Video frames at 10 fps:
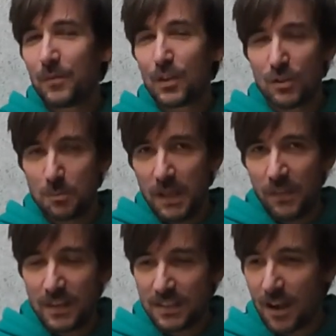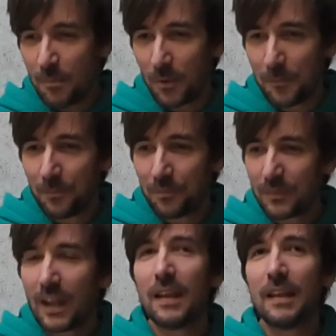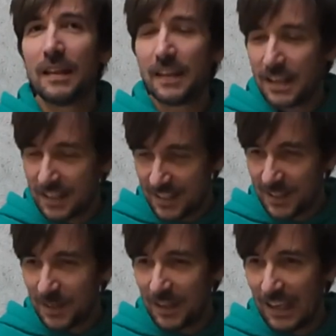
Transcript: to speed this up, this